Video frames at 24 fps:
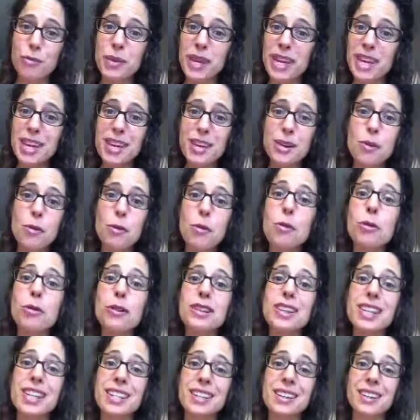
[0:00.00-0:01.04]
big or
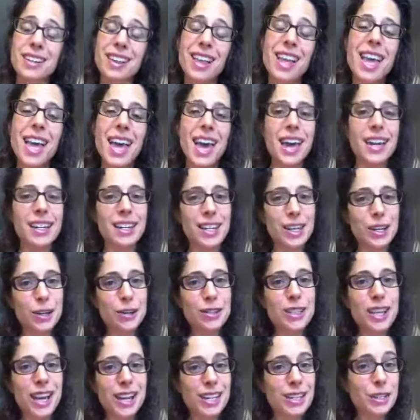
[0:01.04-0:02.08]
little. And
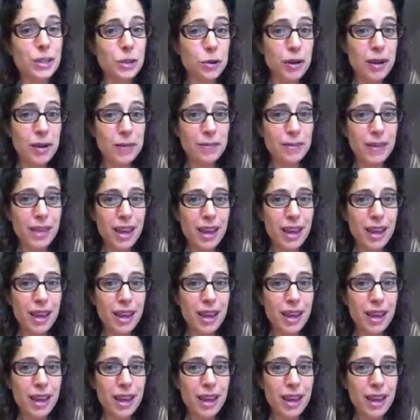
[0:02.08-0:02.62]
here's how you do it.